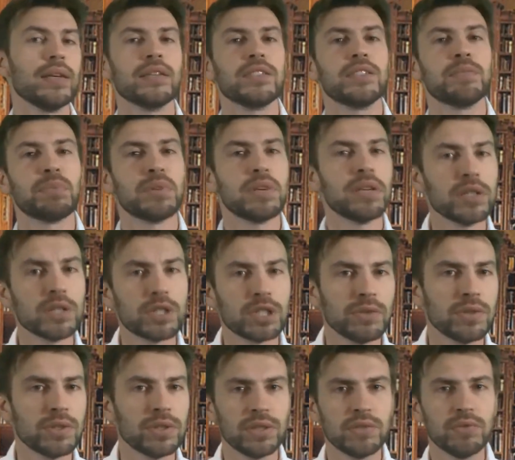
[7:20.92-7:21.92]
Started
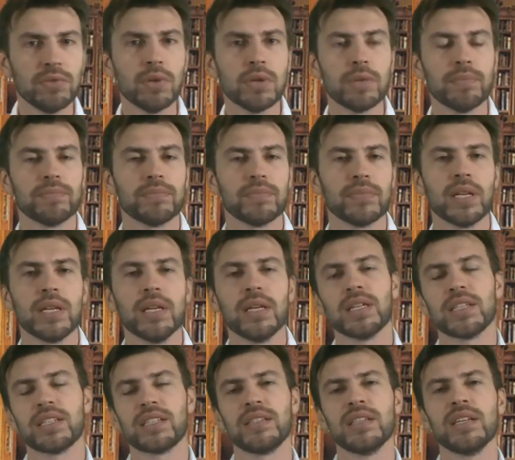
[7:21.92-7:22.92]
to ask him
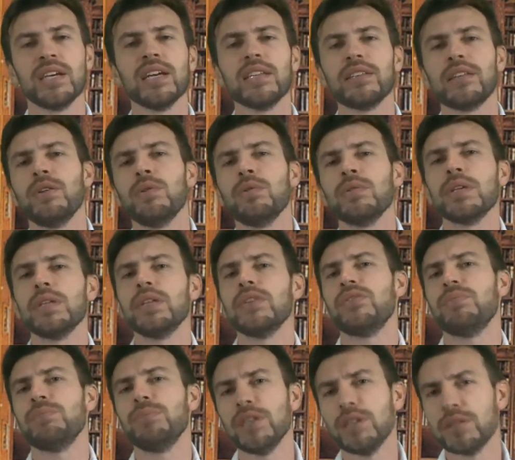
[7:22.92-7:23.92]
questions. Does he
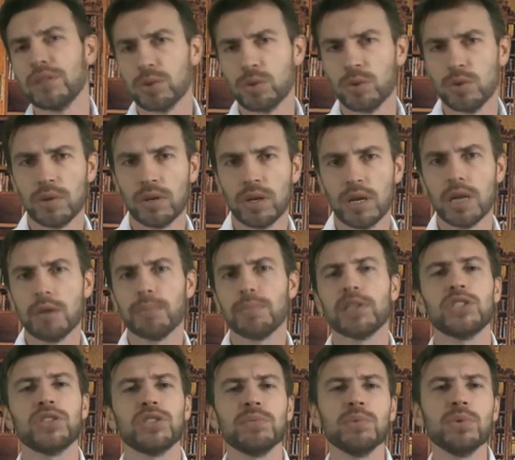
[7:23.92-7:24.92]
know maths?
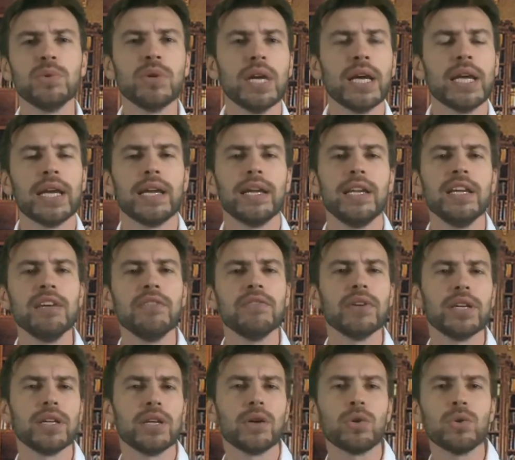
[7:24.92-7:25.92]
Why does he pray
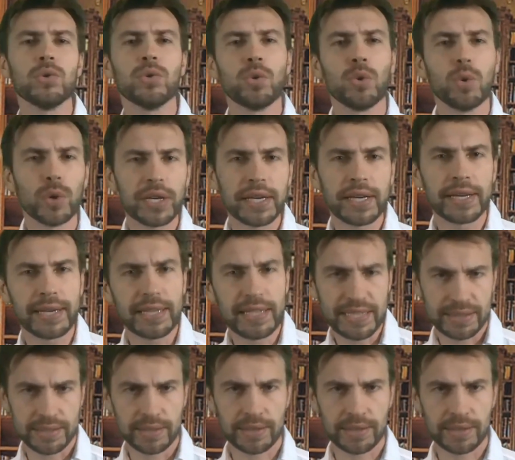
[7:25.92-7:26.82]
with his left hand?